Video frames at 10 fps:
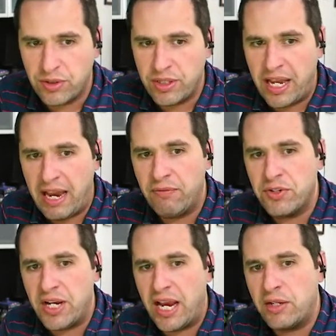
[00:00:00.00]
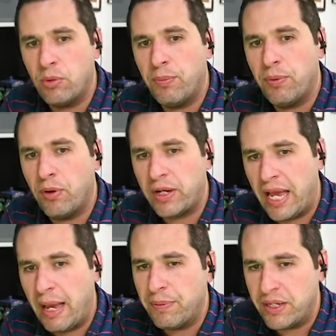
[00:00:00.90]
So the average annual per
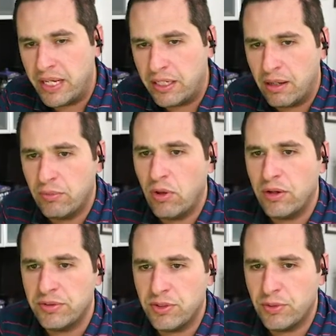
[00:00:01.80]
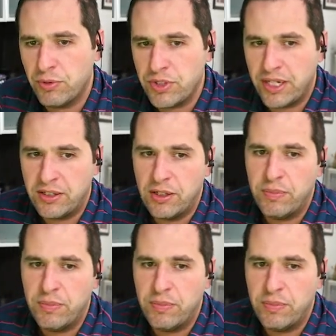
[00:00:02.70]
capita income losses are projected